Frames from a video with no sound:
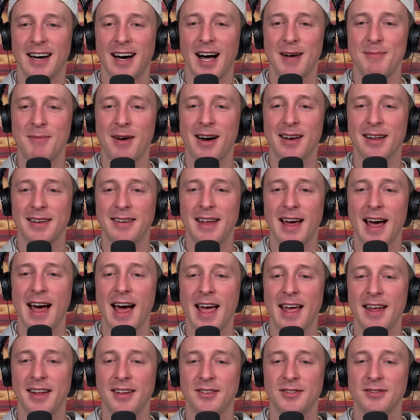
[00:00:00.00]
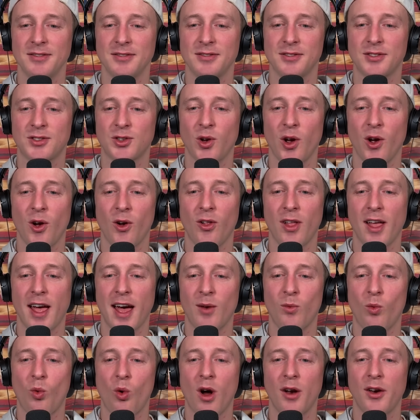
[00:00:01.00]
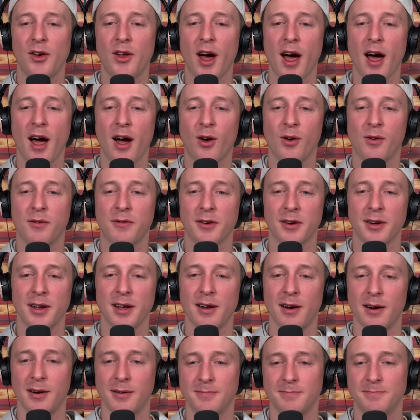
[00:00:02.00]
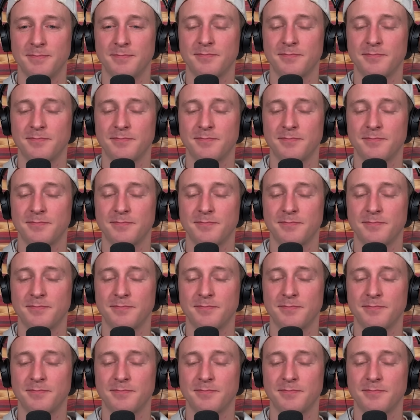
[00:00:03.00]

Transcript: I'm on a diet, so I only had 1 taco for dinner.